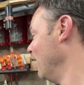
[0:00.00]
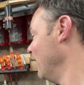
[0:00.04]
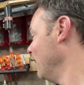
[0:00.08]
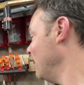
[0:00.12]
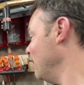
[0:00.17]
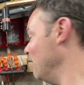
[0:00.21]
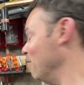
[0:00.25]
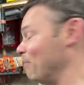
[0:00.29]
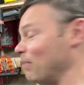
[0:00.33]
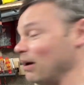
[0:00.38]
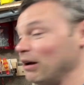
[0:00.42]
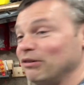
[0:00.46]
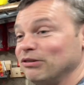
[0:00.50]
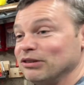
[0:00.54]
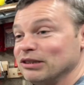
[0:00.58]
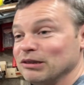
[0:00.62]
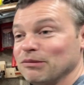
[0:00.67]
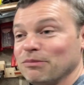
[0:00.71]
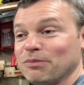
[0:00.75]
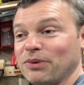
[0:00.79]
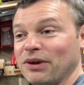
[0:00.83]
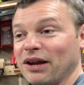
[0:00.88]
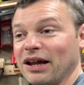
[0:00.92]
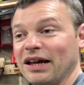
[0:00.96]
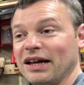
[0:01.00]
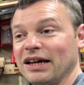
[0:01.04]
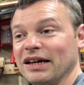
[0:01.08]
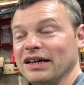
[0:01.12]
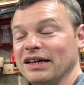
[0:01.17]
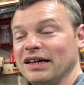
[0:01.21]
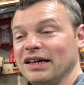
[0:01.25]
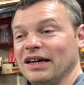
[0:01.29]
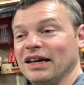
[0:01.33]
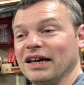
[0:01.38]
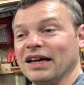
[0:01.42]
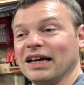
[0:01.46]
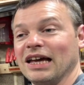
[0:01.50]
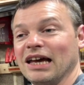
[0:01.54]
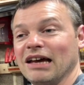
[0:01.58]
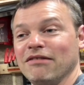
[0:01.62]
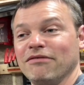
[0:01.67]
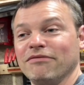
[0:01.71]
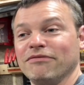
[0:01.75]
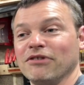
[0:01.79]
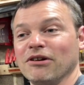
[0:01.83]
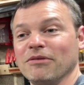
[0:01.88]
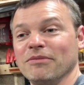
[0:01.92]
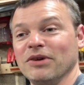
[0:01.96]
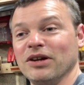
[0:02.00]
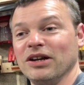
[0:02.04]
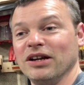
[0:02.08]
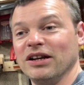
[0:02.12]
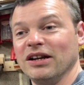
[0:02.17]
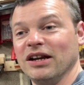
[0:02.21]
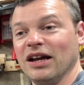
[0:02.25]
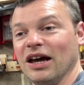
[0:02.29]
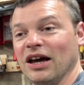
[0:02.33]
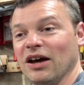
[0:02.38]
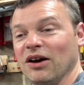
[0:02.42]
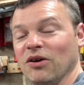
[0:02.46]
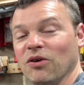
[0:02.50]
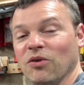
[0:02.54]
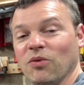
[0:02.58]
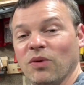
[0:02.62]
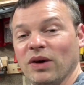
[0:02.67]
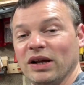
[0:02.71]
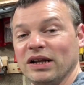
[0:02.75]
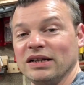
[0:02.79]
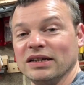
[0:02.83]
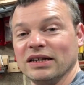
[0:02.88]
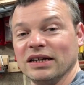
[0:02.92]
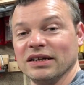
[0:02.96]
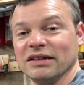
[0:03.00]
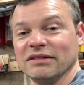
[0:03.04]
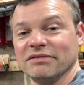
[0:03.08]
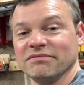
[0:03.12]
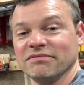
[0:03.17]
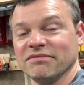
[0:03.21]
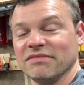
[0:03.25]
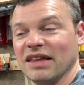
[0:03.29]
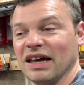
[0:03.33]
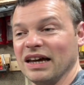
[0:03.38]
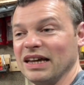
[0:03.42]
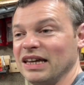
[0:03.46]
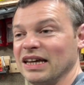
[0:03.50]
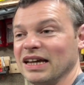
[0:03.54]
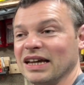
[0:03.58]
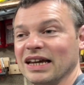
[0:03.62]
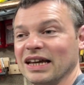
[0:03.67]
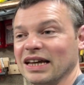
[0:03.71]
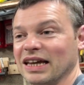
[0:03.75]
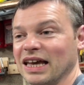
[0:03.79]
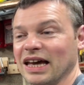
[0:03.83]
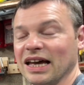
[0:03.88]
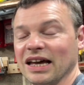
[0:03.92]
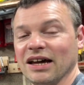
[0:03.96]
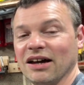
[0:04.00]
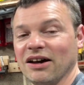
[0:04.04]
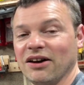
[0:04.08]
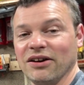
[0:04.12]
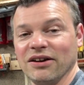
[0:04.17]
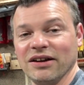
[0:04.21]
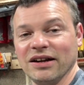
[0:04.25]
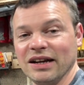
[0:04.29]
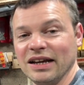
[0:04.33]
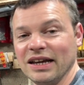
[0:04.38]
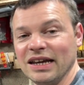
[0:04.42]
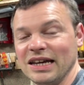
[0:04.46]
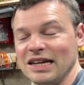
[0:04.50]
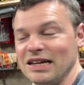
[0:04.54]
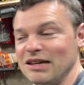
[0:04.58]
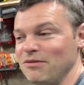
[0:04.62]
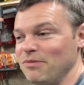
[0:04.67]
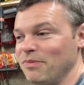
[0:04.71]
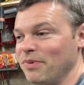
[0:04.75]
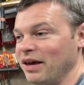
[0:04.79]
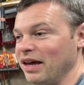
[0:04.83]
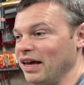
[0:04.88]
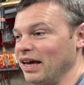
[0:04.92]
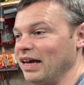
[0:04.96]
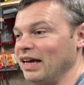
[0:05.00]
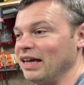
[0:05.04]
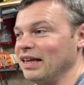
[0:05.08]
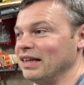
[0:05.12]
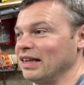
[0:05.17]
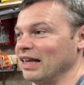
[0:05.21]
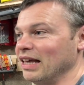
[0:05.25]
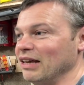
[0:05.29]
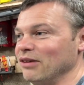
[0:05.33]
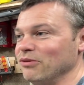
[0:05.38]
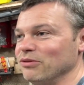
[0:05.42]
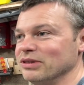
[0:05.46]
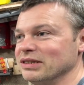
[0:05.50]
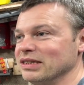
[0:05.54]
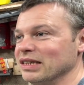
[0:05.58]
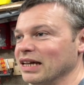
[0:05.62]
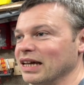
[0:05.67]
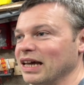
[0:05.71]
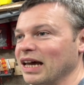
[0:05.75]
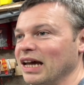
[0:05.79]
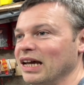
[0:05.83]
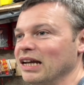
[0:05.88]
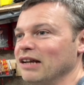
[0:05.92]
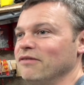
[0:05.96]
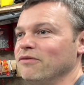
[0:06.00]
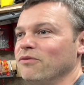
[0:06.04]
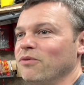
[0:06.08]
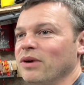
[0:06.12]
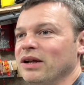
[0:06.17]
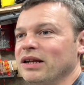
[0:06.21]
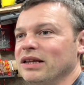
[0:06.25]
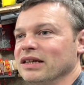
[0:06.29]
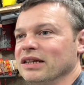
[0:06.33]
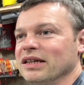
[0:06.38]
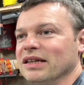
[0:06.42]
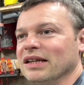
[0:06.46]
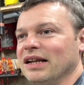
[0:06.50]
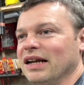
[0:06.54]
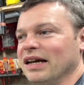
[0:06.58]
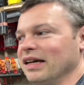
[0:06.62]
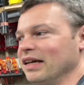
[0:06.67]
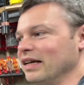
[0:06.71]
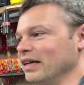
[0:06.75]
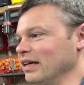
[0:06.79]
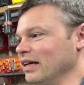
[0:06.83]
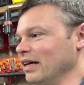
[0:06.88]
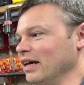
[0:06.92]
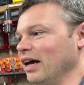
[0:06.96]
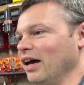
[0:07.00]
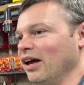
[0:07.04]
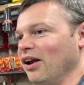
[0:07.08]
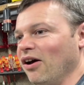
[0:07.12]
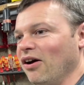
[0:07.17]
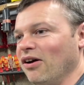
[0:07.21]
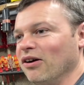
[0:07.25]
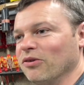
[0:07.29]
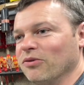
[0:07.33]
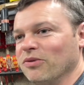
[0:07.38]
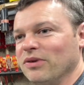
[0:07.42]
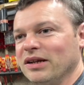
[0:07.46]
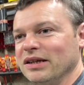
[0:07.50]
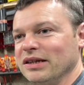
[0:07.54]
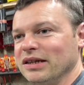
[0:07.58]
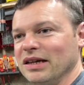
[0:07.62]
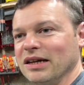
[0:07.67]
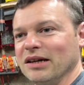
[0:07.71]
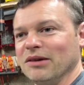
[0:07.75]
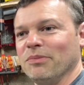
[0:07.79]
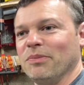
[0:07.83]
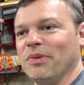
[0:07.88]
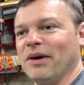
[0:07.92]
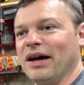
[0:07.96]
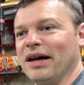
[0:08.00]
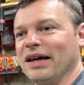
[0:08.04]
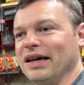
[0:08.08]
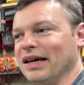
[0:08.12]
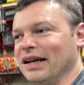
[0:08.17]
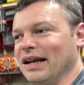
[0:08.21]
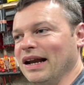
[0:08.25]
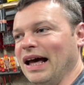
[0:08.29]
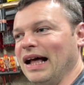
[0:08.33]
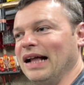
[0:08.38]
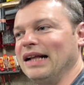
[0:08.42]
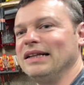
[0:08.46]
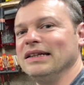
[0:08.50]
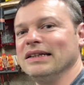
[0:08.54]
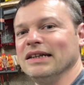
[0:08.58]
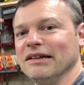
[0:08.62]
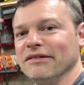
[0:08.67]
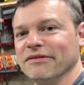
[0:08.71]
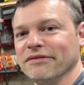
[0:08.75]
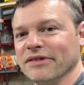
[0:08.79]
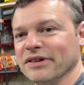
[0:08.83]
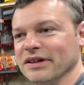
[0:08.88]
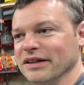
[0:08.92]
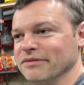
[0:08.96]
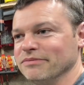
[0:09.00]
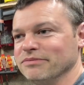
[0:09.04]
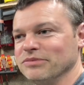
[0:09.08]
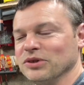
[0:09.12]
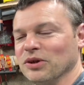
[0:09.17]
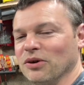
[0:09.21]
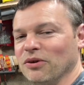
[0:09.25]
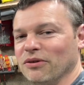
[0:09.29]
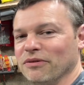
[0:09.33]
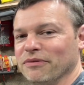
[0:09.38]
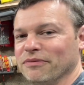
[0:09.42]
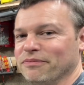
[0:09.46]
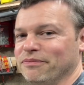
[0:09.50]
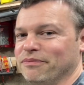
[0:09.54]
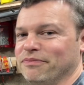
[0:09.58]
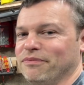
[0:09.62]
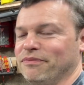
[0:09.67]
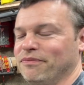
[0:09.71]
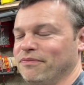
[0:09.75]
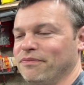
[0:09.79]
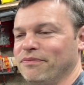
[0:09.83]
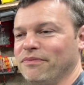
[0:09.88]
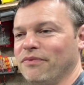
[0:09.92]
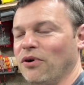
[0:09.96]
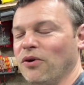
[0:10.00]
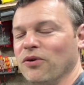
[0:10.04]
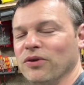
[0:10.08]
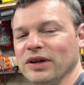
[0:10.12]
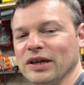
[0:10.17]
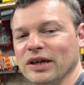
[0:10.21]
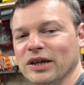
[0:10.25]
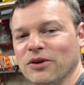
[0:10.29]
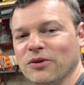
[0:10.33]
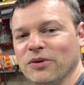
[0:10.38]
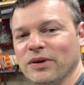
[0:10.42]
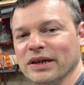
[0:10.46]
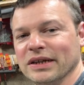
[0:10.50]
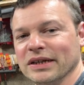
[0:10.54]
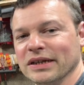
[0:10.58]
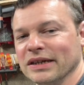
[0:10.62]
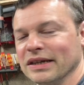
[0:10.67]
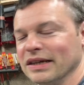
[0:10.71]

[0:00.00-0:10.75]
The power supply came from a welder that you can get on eBay. It was the kind of welder, like an arc welder you could buy in Aldi for sort of 40 quid.